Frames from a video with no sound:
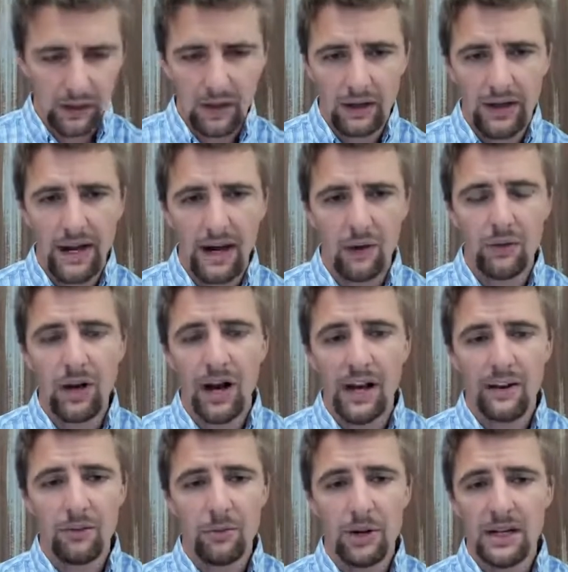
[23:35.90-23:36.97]
Now, not
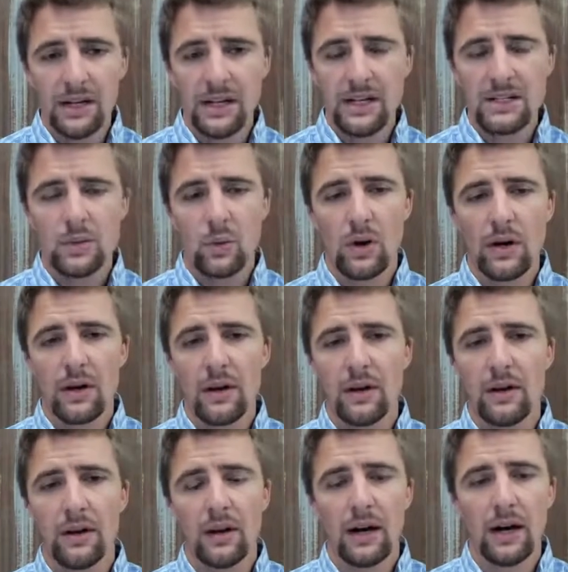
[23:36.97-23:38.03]
everybody needs one,
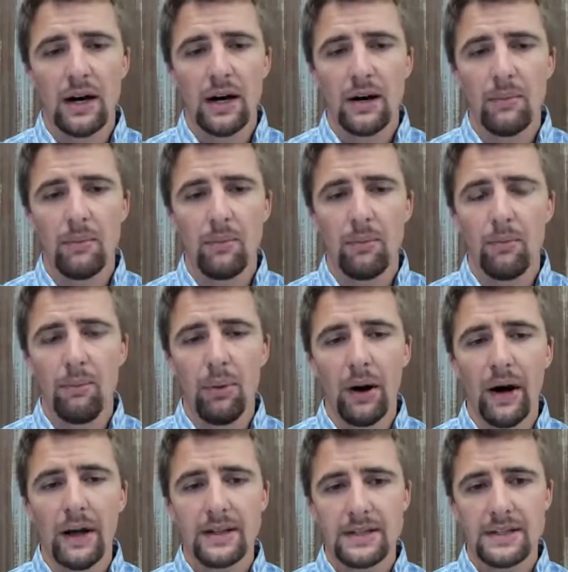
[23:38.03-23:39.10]

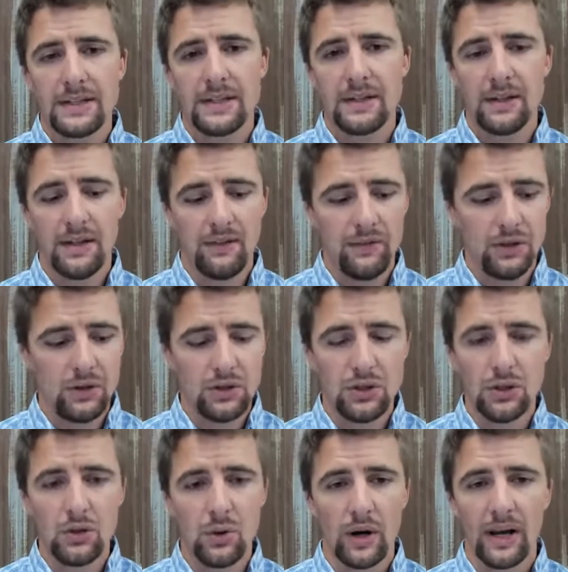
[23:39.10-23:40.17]
but if you
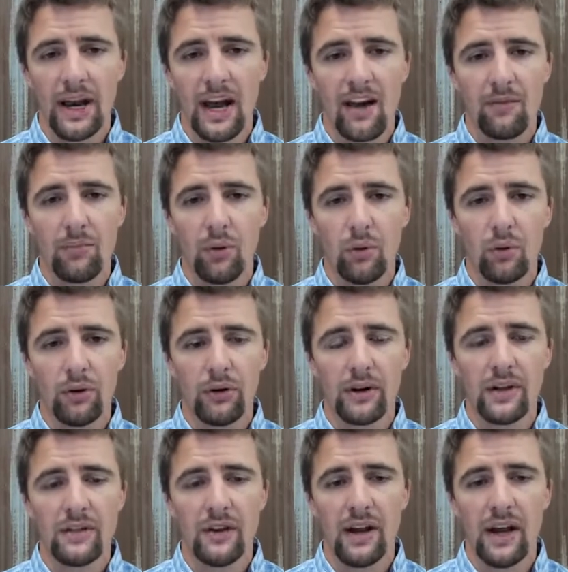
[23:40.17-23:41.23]
do, a calf puller
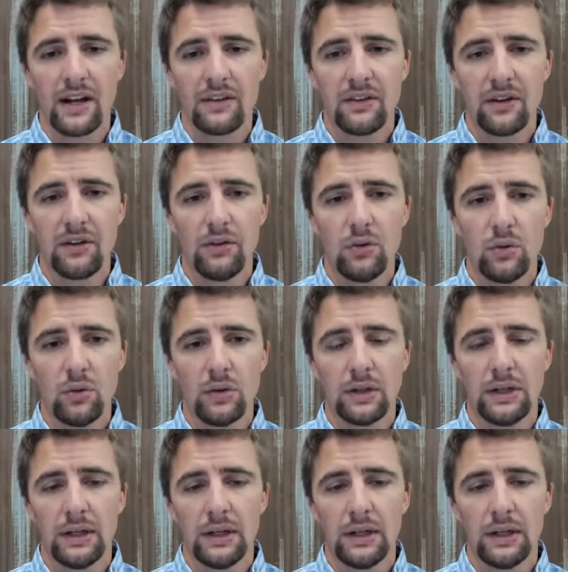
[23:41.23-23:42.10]
is an excellent tool.